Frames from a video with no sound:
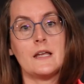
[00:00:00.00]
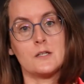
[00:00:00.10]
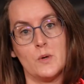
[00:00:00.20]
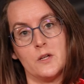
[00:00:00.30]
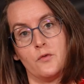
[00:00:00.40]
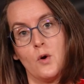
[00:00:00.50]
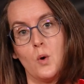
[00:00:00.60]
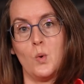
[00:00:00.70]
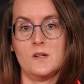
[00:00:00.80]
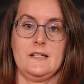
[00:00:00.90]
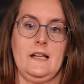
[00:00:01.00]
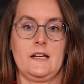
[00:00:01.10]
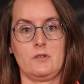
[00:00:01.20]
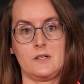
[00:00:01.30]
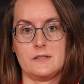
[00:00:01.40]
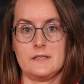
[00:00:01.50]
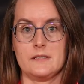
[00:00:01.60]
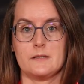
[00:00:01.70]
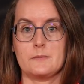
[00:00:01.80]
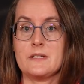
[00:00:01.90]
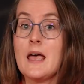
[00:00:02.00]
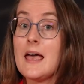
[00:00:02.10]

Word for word: and 24 volts electrical systems,